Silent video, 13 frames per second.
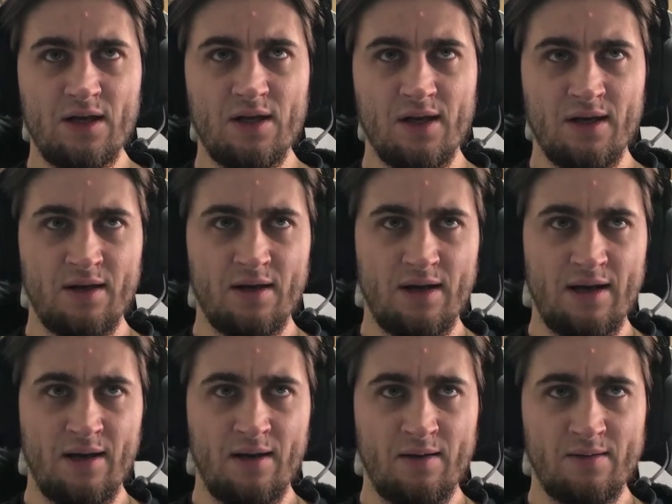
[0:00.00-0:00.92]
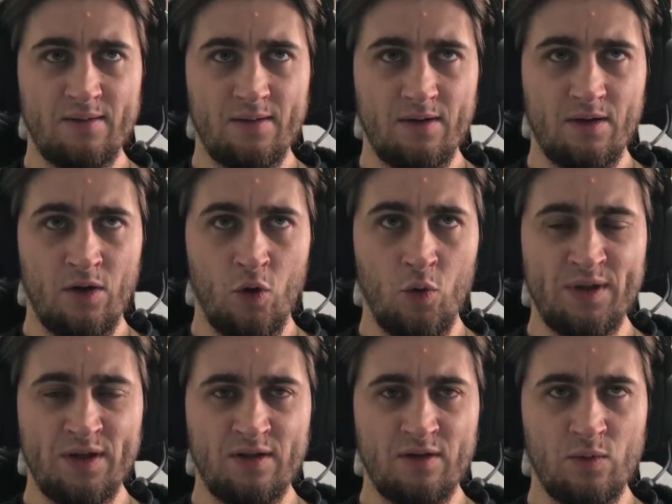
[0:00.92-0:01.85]
I hope
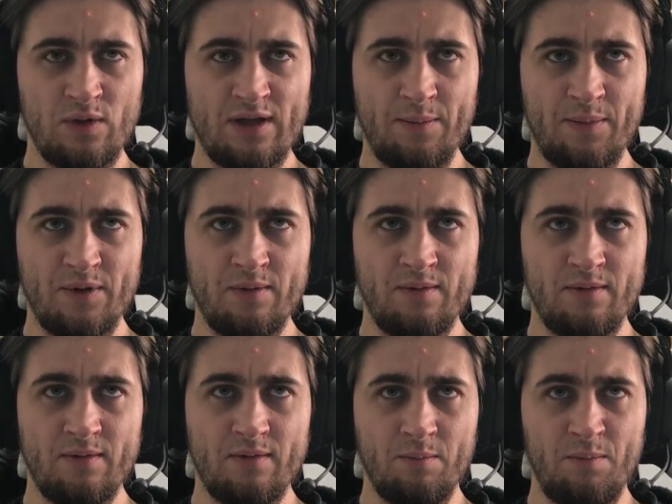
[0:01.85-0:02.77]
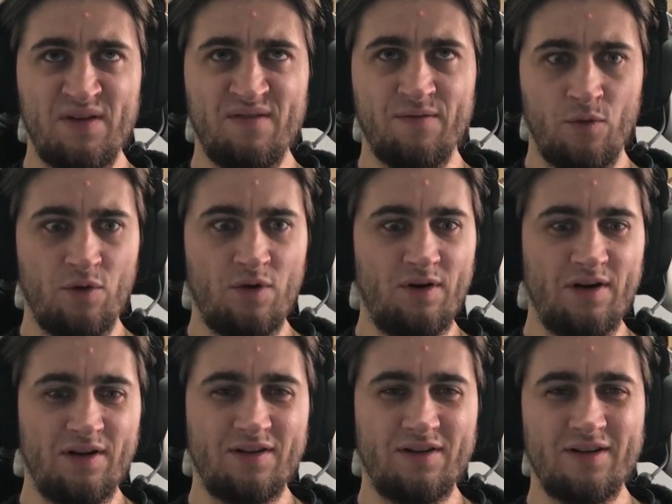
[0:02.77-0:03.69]
that it will happen before
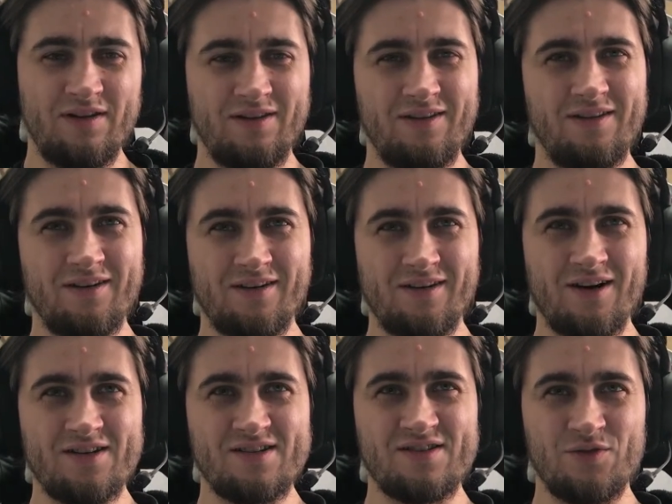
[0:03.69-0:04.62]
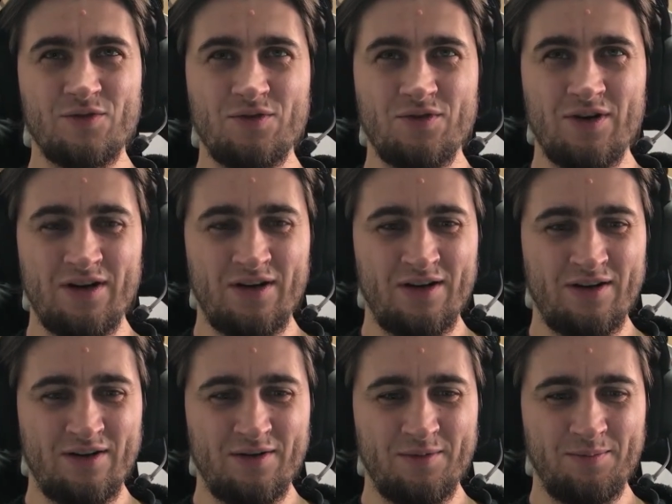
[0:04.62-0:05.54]
the Guards 2
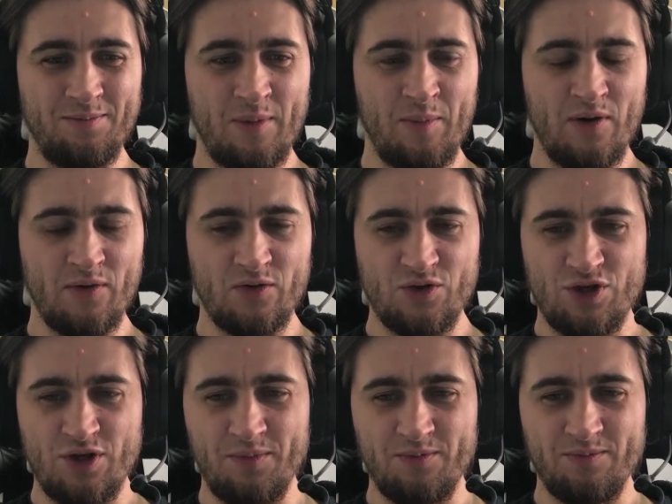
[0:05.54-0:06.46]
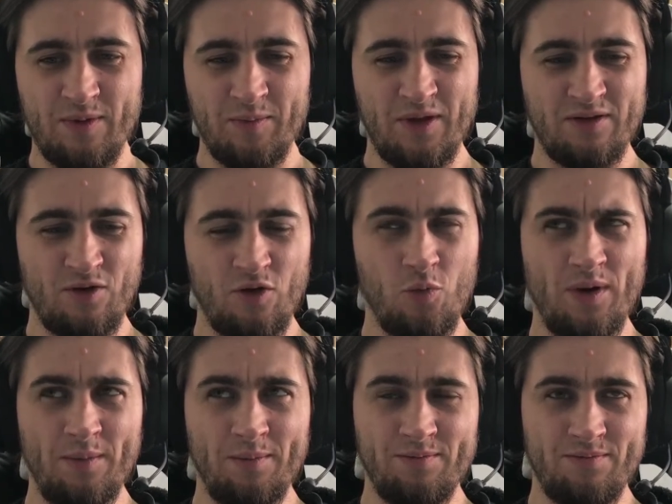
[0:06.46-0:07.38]
are about to ship. Not hope,
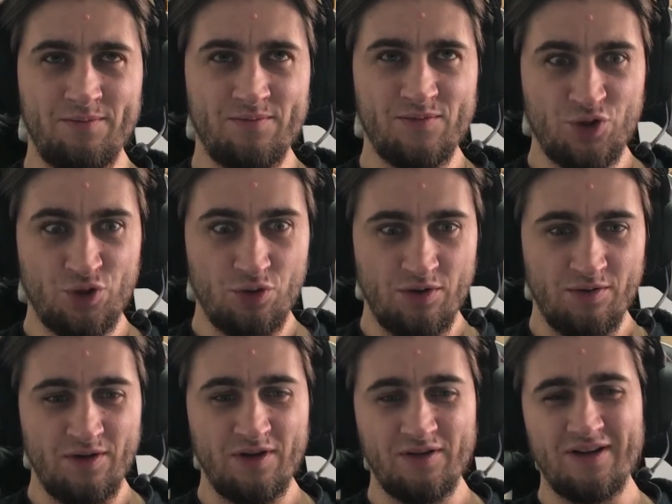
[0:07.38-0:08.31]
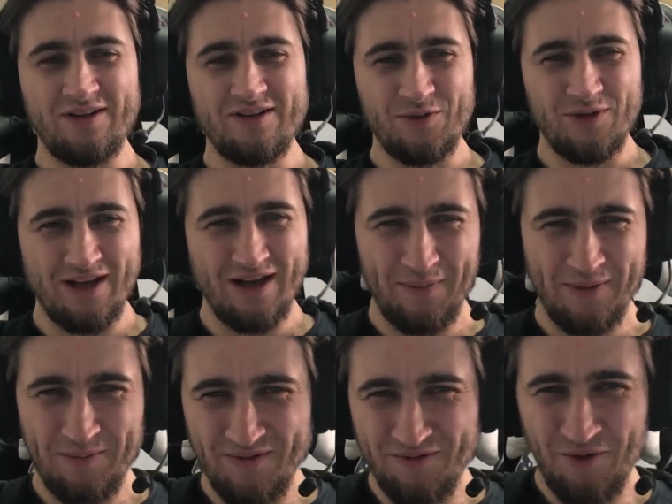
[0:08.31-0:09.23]
I'm sure that this will
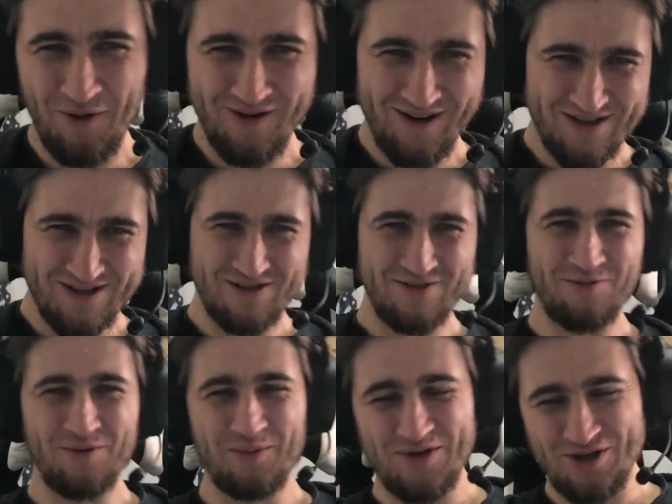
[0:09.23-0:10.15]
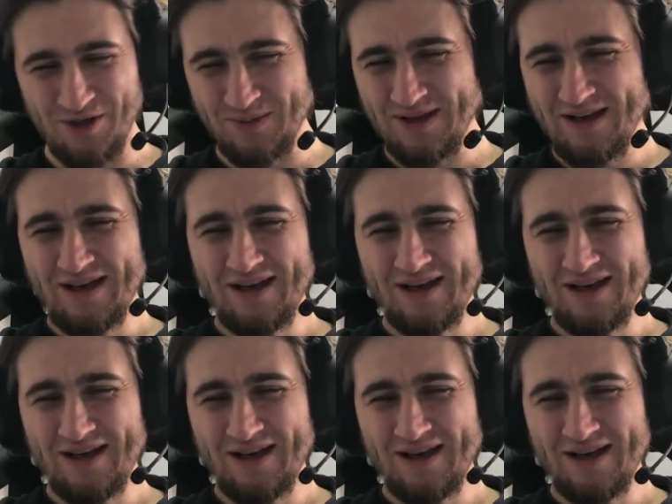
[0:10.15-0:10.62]
happen before Guards 2 will be shipped.